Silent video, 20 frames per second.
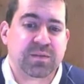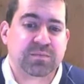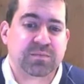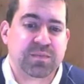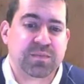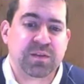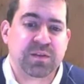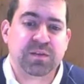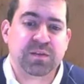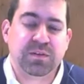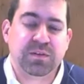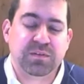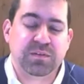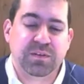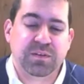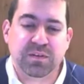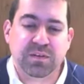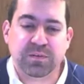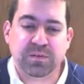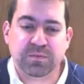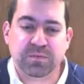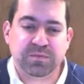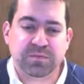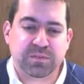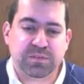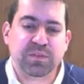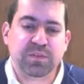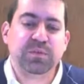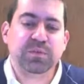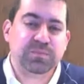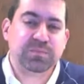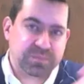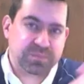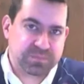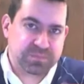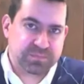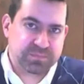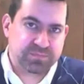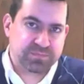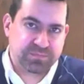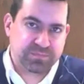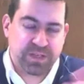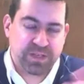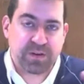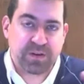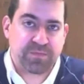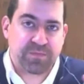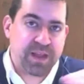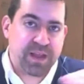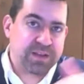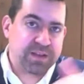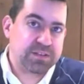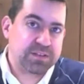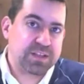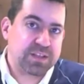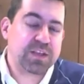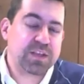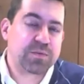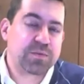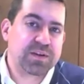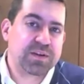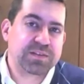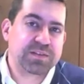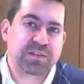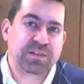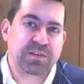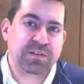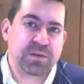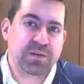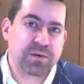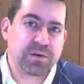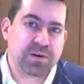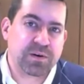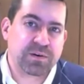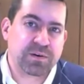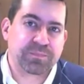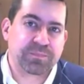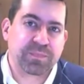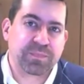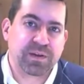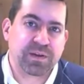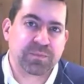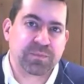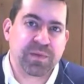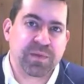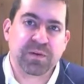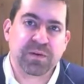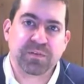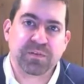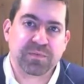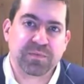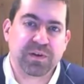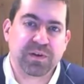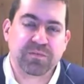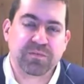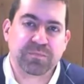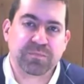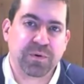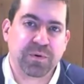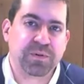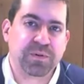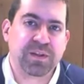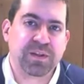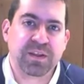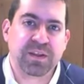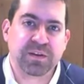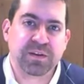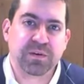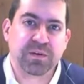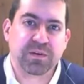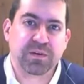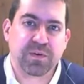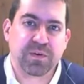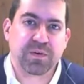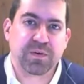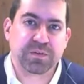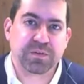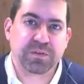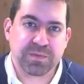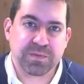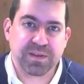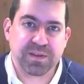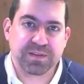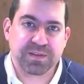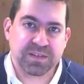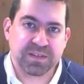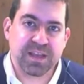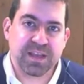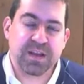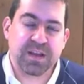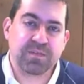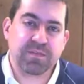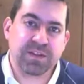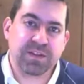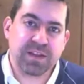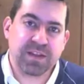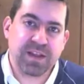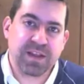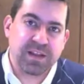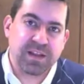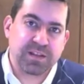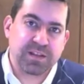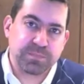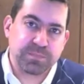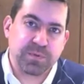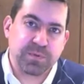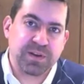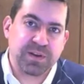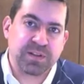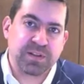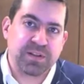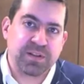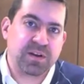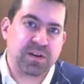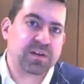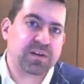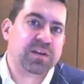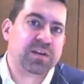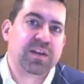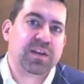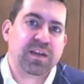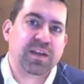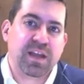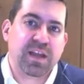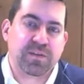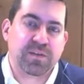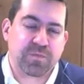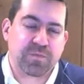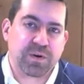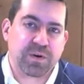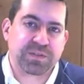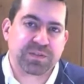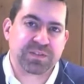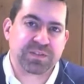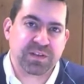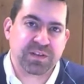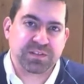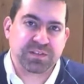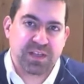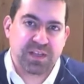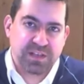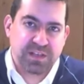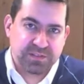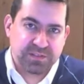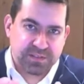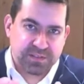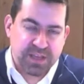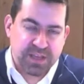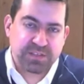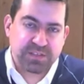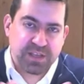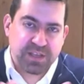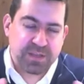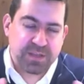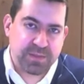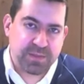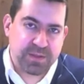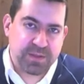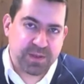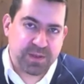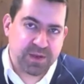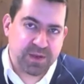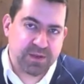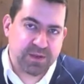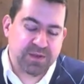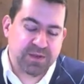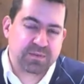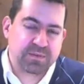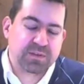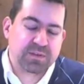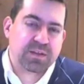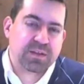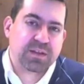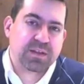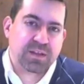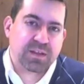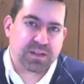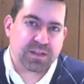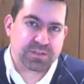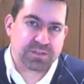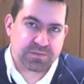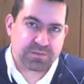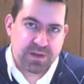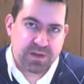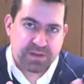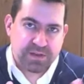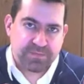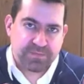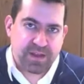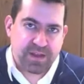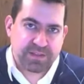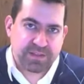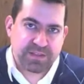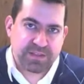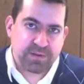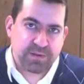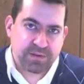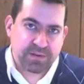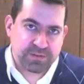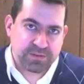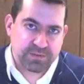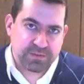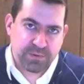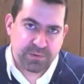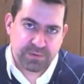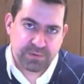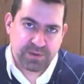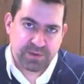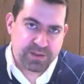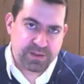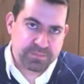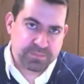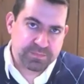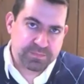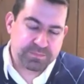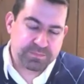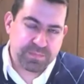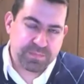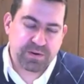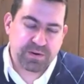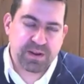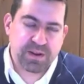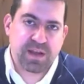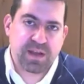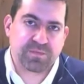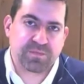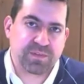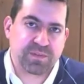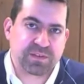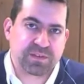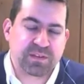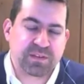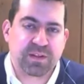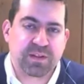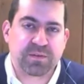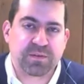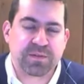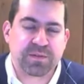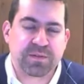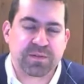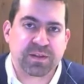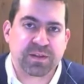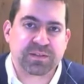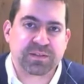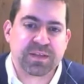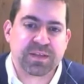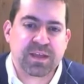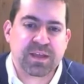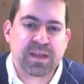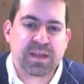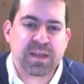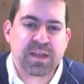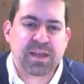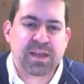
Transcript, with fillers: then you do, you know, find a decrease in your amount of bullying in your referrals, because again, everything kind of gets put in there at first, and you educate people. It stratifies out into bullying and peer conflict and other things.